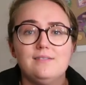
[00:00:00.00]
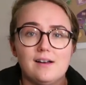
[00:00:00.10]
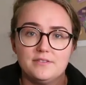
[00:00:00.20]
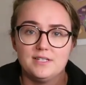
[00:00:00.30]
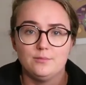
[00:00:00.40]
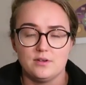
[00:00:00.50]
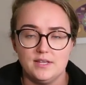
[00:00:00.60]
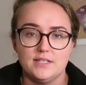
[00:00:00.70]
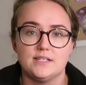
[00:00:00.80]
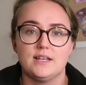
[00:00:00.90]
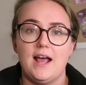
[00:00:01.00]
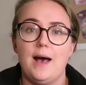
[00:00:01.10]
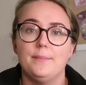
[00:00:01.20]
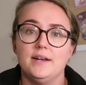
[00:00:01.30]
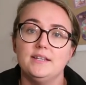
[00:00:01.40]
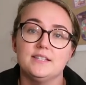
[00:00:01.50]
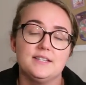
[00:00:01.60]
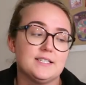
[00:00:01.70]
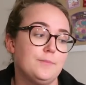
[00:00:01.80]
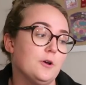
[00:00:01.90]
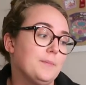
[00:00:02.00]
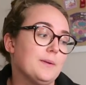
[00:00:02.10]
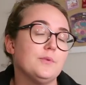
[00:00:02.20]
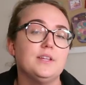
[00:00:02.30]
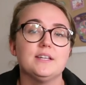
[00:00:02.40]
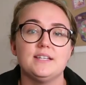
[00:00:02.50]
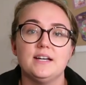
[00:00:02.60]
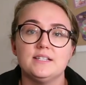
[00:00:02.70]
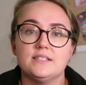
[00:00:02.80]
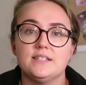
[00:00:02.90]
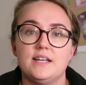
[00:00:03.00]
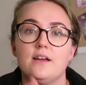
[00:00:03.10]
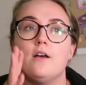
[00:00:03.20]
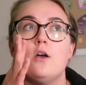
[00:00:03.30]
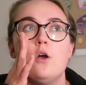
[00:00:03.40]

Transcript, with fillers: a lot of similar things is going to happen into this book, but I'm really excited to see